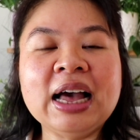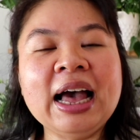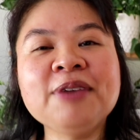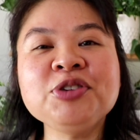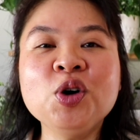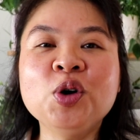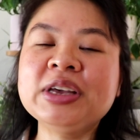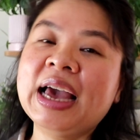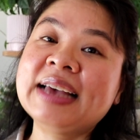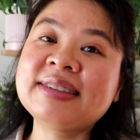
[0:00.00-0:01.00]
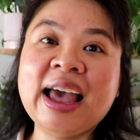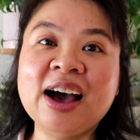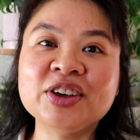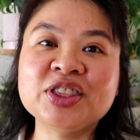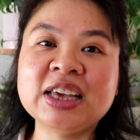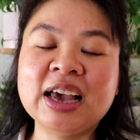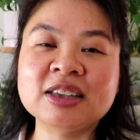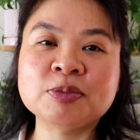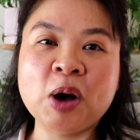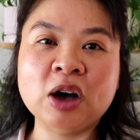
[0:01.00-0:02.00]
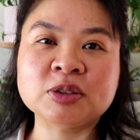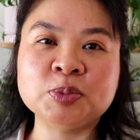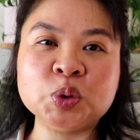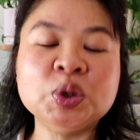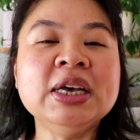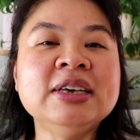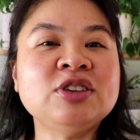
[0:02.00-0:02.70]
have your Hoya as healthy as possible.